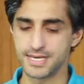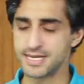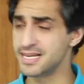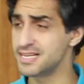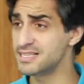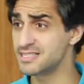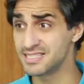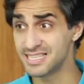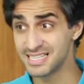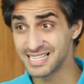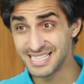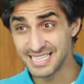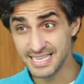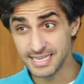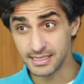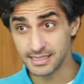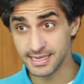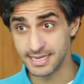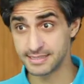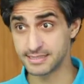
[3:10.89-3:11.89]
It isn't a
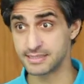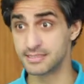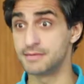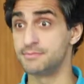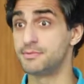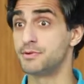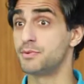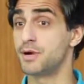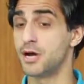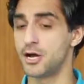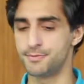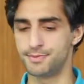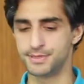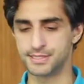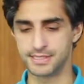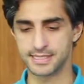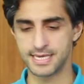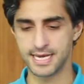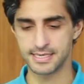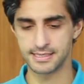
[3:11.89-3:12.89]
legal entity, but we're hoping
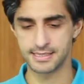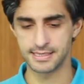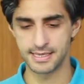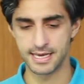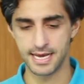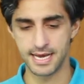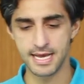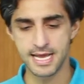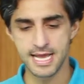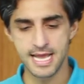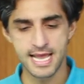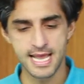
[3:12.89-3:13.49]
to get to there.